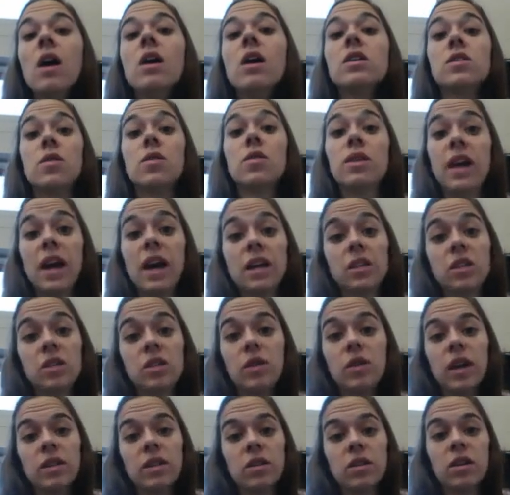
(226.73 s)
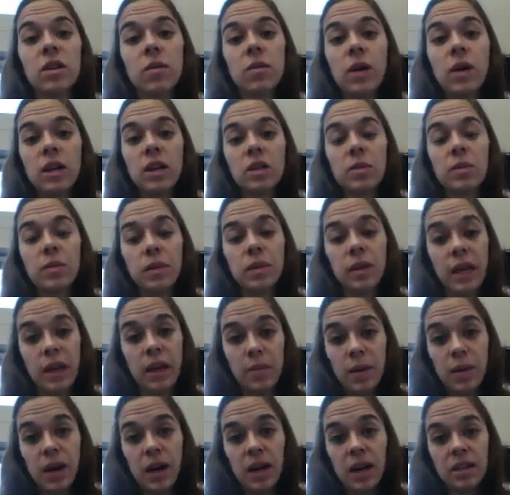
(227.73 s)
So next, you guys are going to watch a play
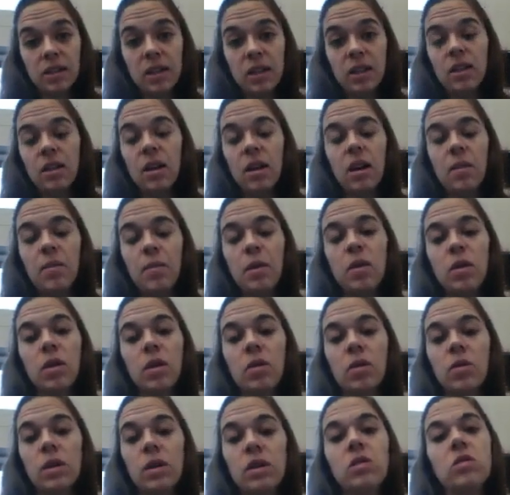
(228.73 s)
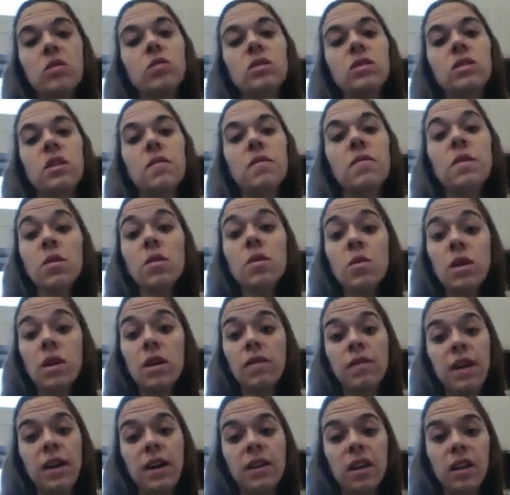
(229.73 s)
posit, and you're going to see if you
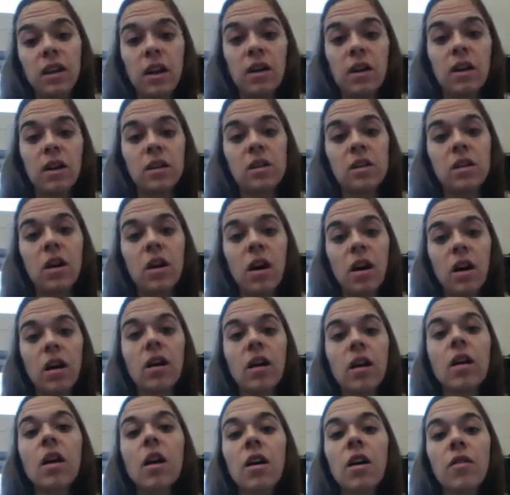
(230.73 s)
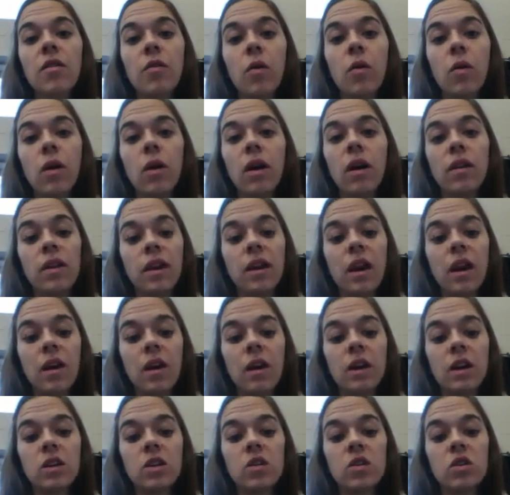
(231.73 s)
can find the character arc for the
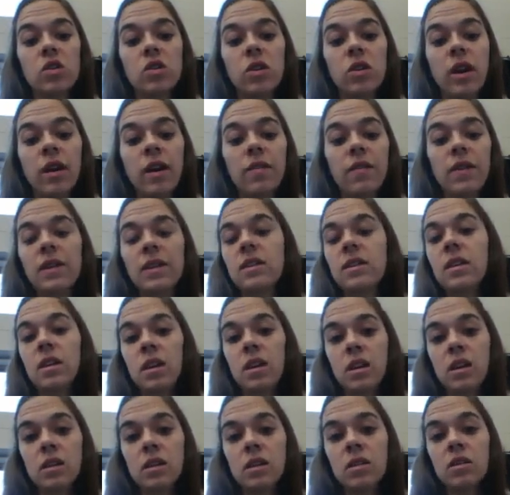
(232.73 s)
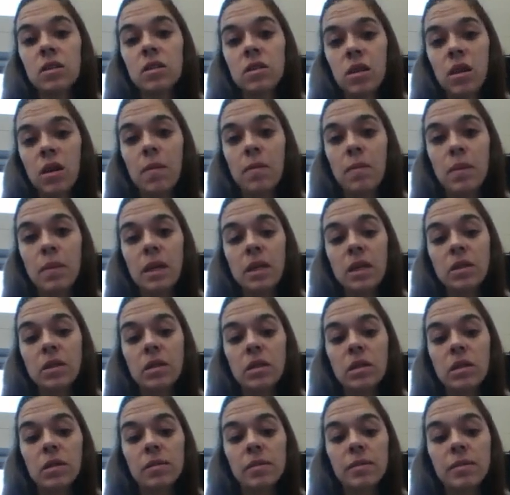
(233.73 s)
character Jeff as he eats some
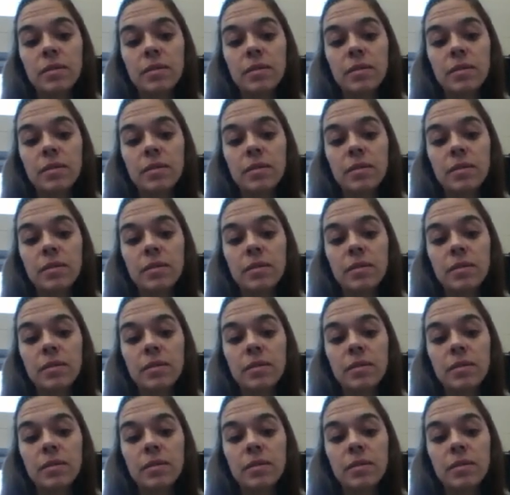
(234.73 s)
beans.